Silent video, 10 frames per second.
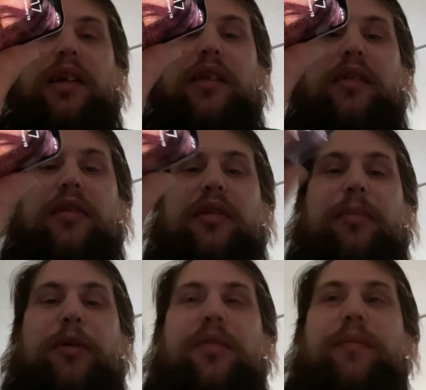Like, this is
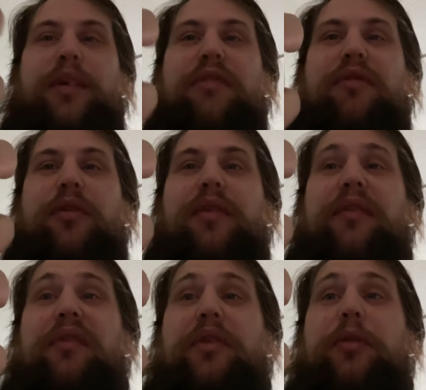both the best phone I've
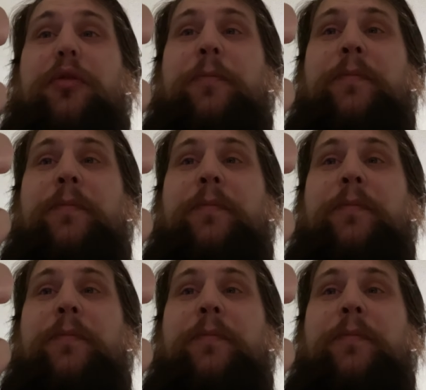ever used.